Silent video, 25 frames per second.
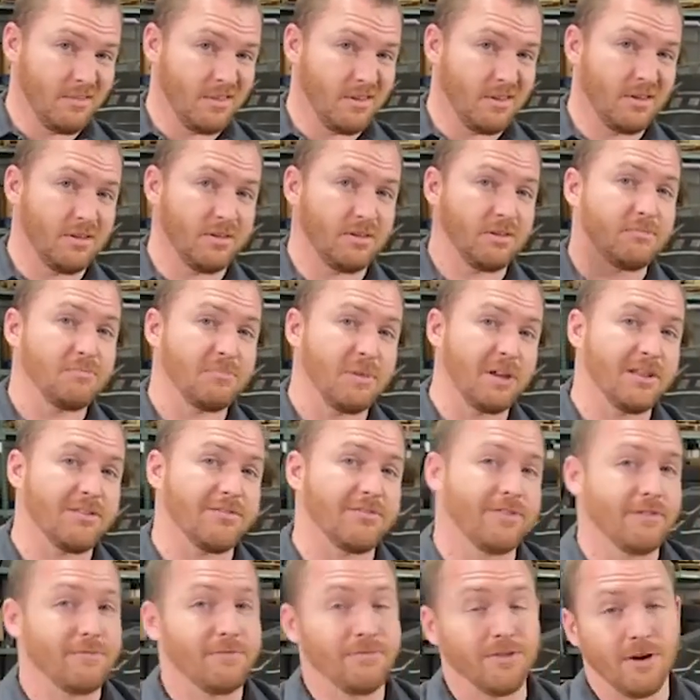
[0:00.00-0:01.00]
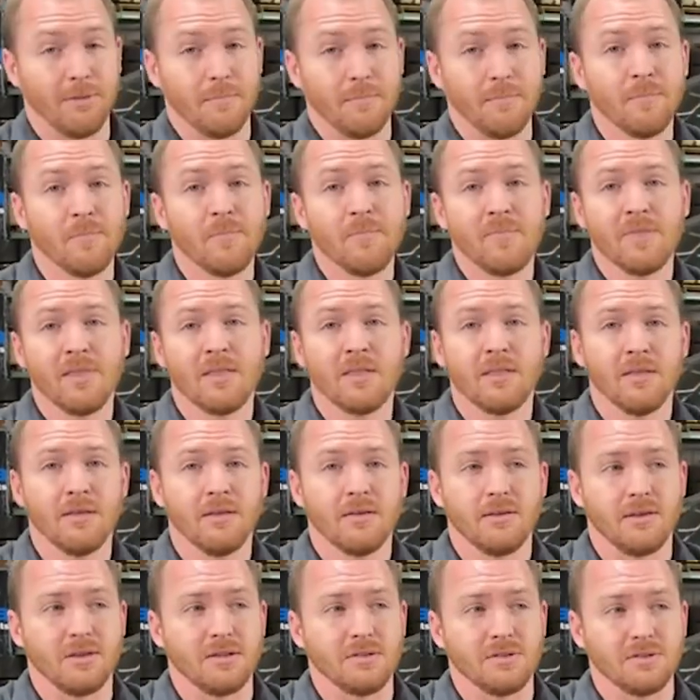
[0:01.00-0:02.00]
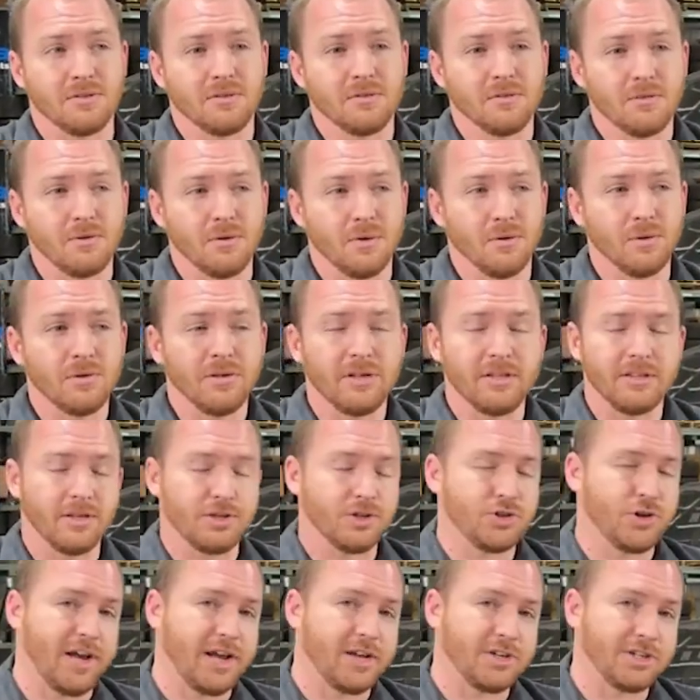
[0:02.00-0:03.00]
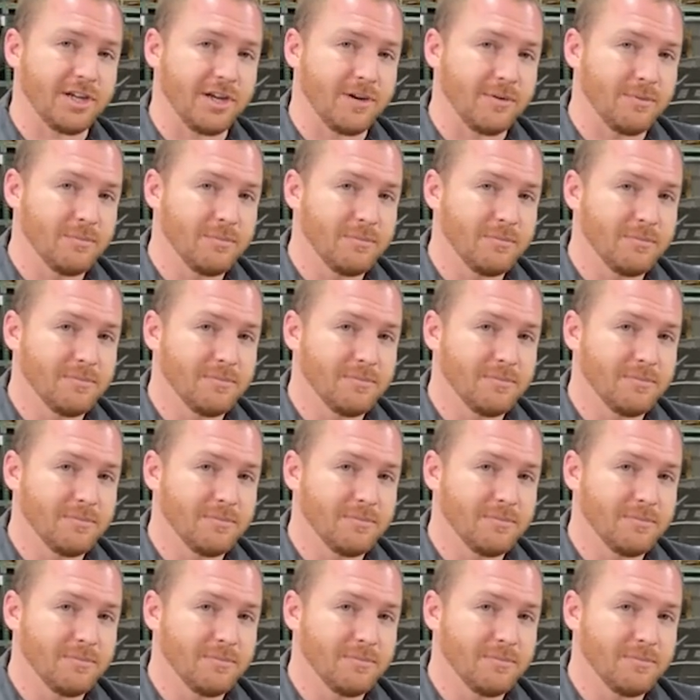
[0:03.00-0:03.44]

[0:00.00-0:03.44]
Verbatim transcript: could benefit from is go clean the trash out.